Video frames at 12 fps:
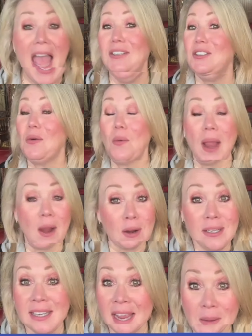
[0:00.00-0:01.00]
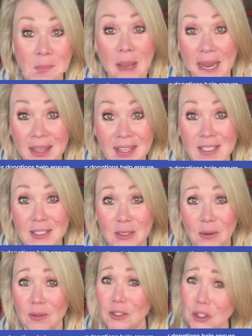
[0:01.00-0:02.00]
and to wear a damn bathing
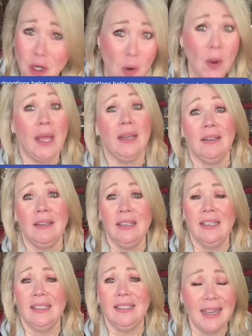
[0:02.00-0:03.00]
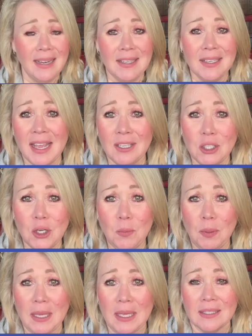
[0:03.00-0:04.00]
suit. Do it. Get into that two
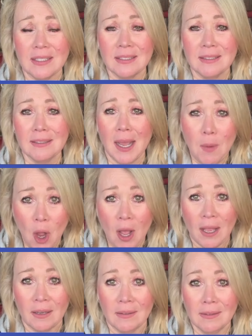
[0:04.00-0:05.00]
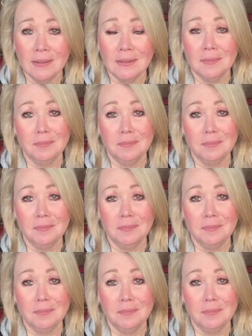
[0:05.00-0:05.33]
piece. Come on.